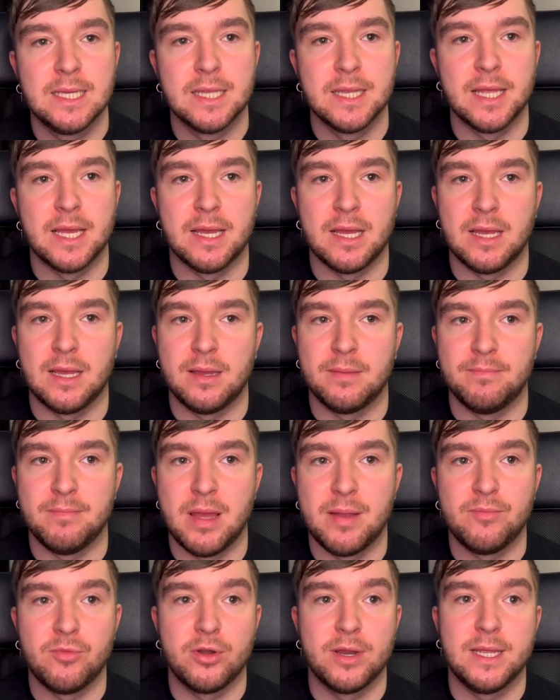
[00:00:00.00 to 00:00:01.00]
their
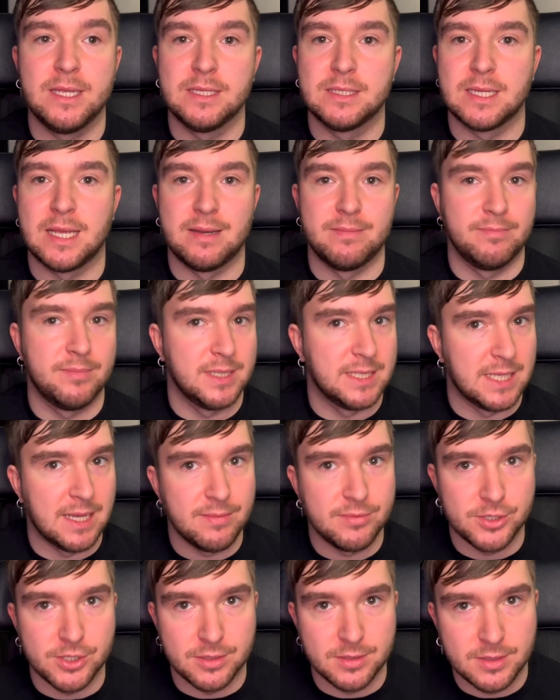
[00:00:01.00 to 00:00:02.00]
memories, and
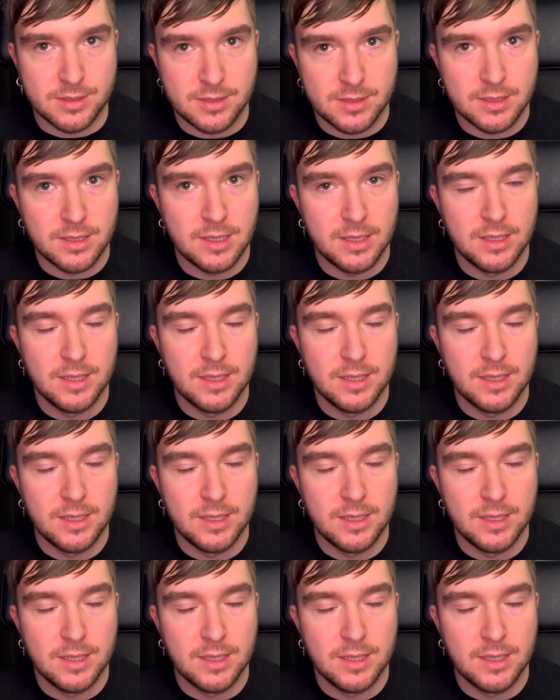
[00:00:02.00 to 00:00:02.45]
perceptions.